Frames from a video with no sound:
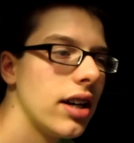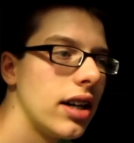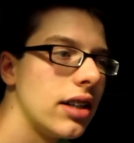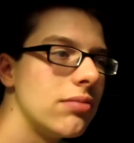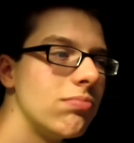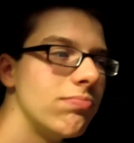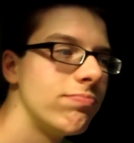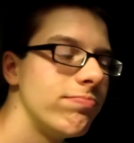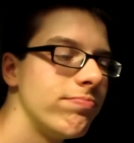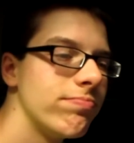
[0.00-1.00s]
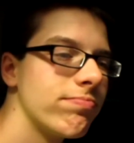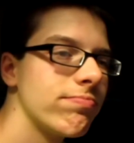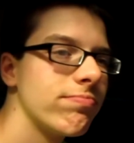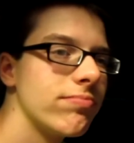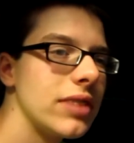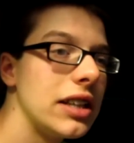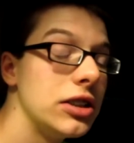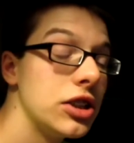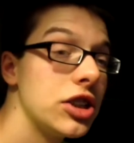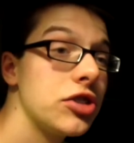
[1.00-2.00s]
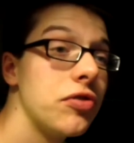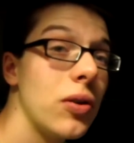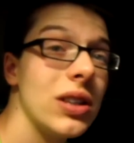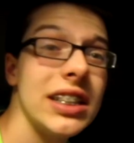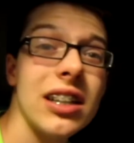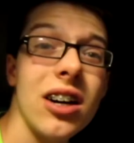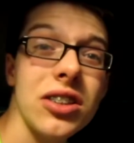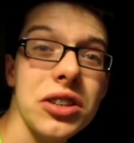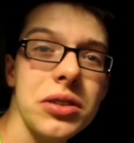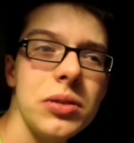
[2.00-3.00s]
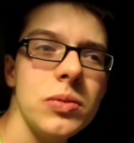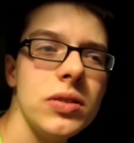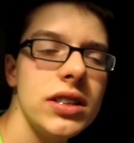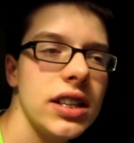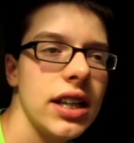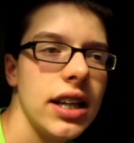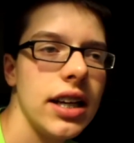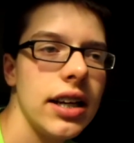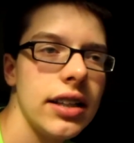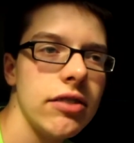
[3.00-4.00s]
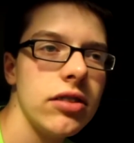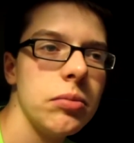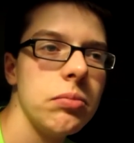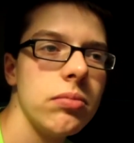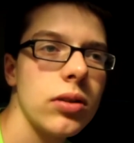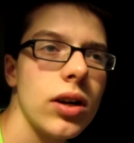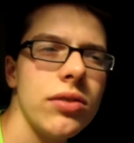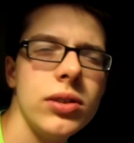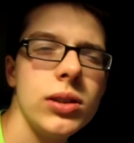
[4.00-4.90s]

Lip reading: and just focusing on the clones and giving them quite a few